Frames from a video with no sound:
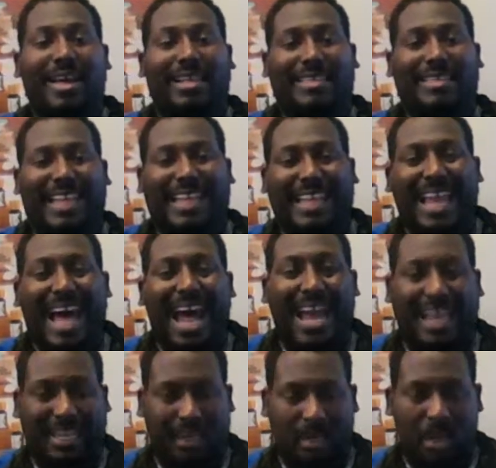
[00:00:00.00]

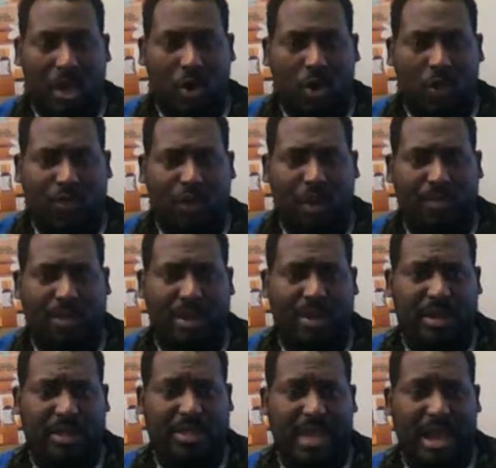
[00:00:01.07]
decline over a
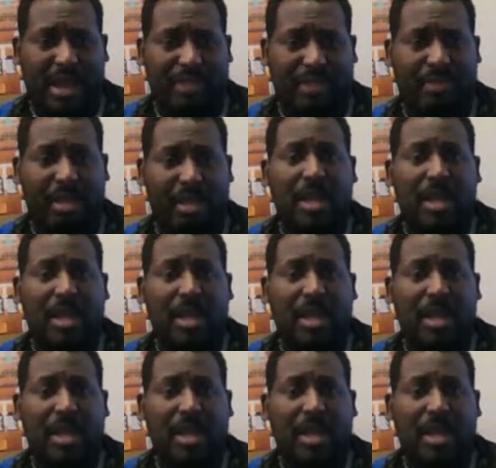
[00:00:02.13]
period of time.